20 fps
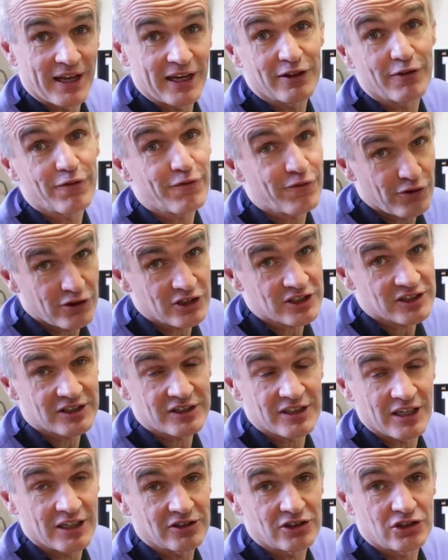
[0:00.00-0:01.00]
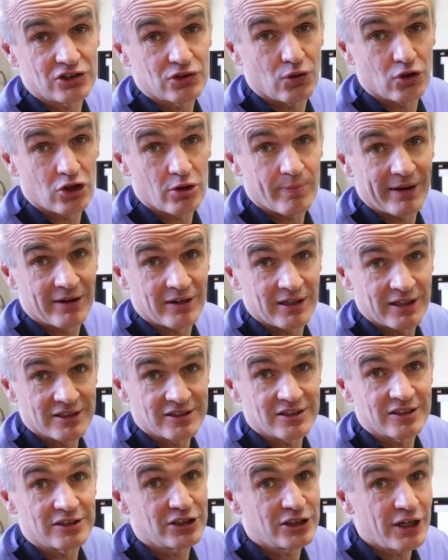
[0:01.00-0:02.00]
And the first thing to talk about
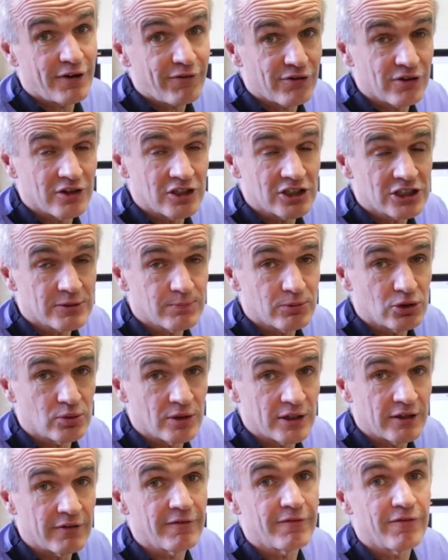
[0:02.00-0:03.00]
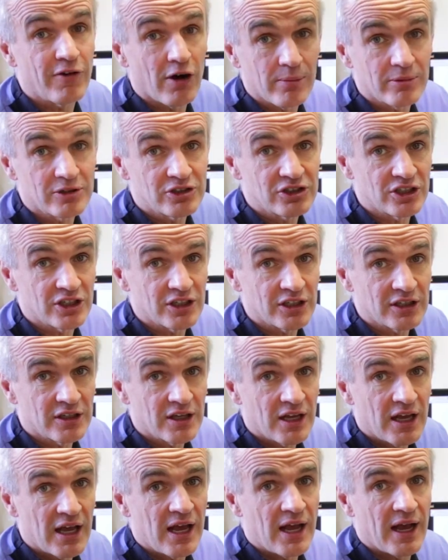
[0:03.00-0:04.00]
is the difference between vomiting
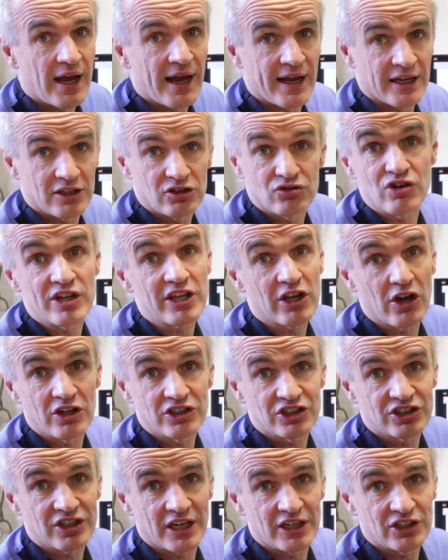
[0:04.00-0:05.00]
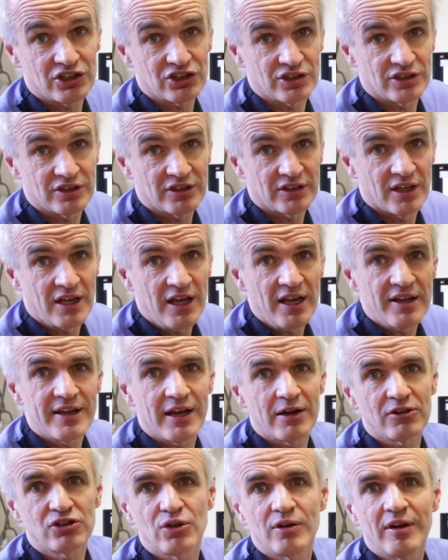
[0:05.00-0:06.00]
and regurgitation.
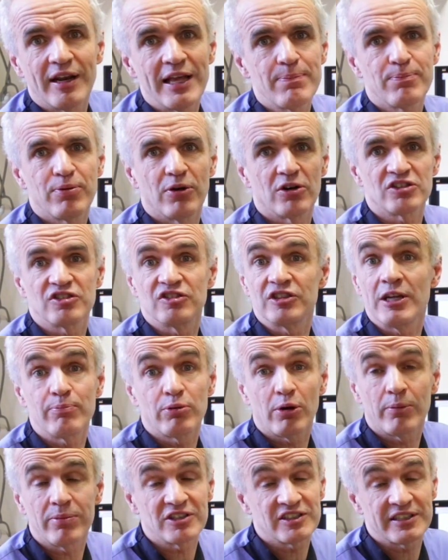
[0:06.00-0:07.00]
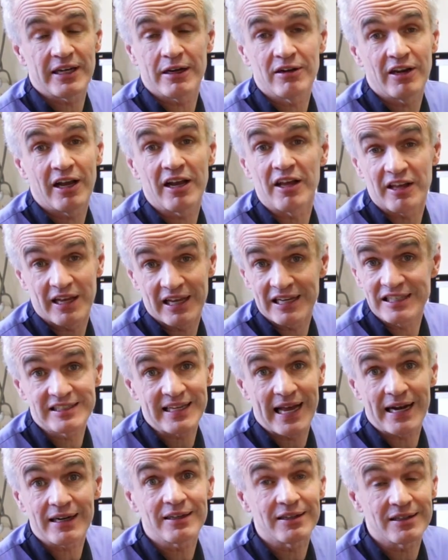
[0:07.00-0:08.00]
Now, to a layperson, they probably sound like
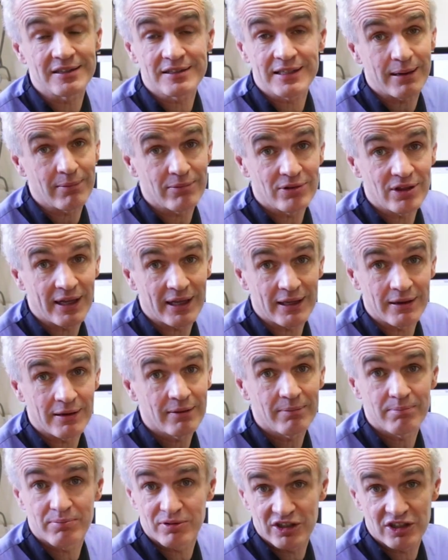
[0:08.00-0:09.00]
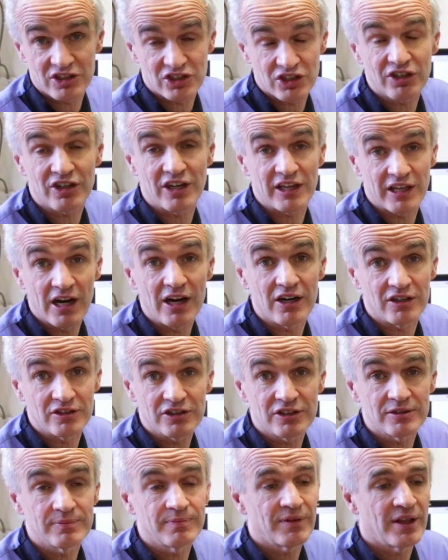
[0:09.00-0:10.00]
exactly the same thing, but they certainly
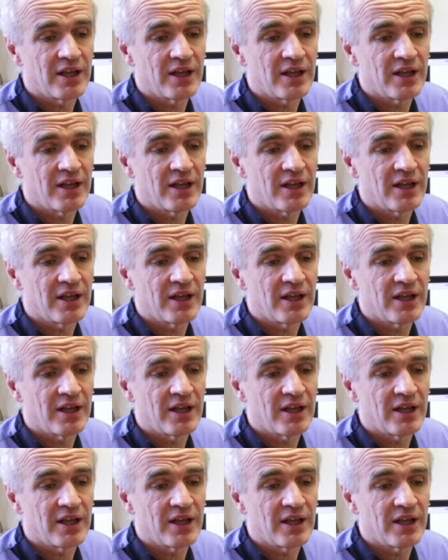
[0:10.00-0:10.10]
aren't.